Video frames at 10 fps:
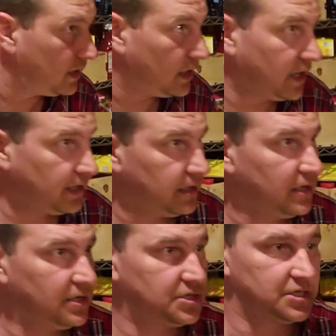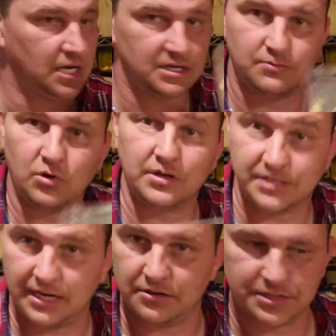All right, she's got some more
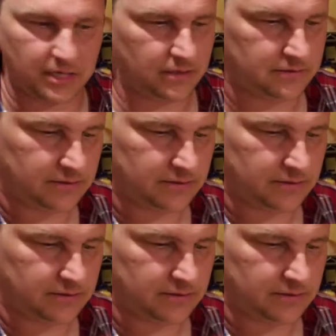containers here.